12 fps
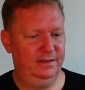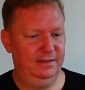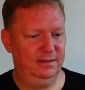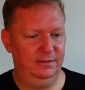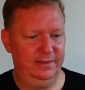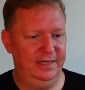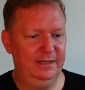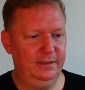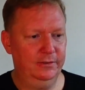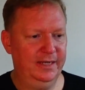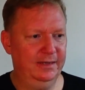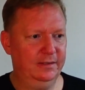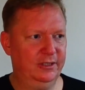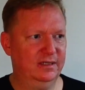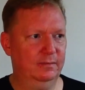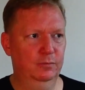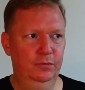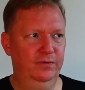so yeah, you can
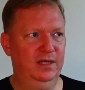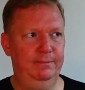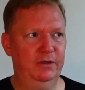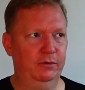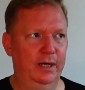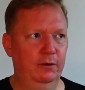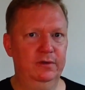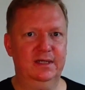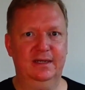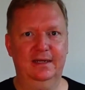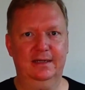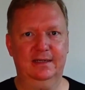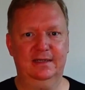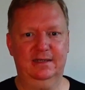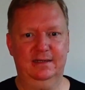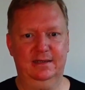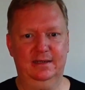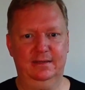just move them around, and
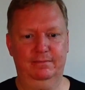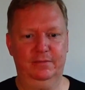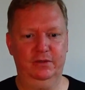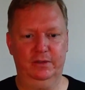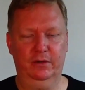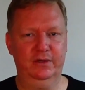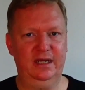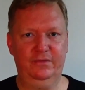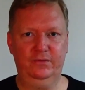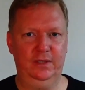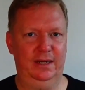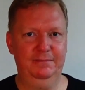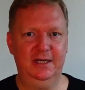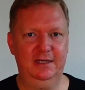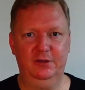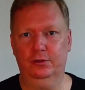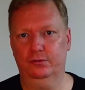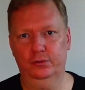you don't have to update
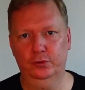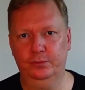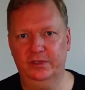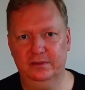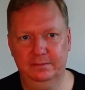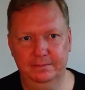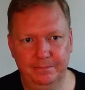your groups,